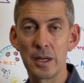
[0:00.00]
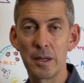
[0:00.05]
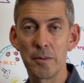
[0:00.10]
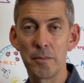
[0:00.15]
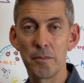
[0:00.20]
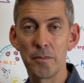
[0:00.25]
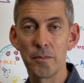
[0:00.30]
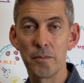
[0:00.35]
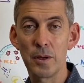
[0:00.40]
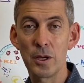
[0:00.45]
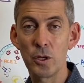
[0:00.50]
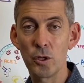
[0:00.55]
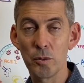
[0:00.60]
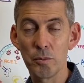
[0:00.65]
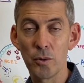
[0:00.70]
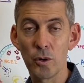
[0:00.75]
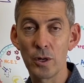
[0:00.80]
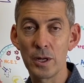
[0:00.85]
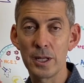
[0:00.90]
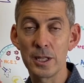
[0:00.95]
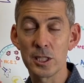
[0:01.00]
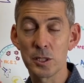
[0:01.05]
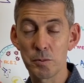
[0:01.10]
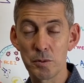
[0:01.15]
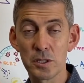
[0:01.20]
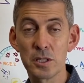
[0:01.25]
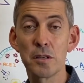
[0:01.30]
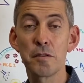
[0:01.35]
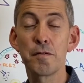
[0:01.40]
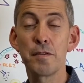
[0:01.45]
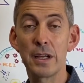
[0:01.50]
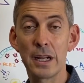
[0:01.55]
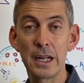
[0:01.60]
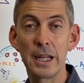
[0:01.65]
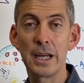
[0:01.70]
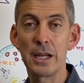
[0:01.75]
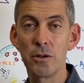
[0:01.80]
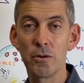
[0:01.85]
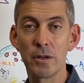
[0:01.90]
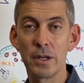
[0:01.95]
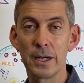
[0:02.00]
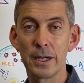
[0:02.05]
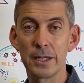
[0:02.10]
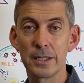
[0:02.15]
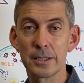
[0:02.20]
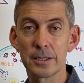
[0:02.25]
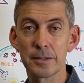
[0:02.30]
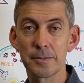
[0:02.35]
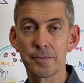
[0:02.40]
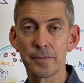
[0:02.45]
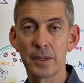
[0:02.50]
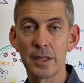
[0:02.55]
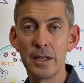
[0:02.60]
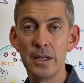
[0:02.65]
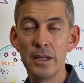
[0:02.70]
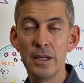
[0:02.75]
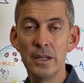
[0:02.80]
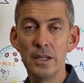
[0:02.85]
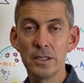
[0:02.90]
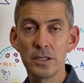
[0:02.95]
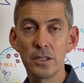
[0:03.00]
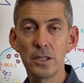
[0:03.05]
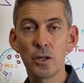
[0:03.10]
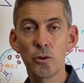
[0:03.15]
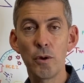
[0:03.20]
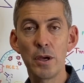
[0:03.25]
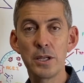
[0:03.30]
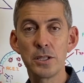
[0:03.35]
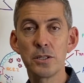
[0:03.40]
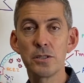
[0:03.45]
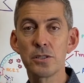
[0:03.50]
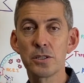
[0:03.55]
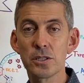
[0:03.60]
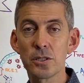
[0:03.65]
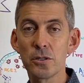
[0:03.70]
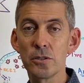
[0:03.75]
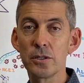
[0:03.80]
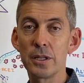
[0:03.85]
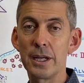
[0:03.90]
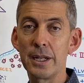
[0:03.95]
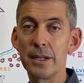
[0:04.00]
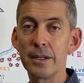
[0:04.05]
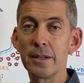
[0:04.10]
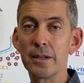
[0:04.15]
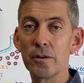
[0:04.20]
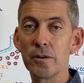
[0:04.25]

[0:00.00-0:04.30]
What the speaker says: in your body and specifically in your lungs. So the question still then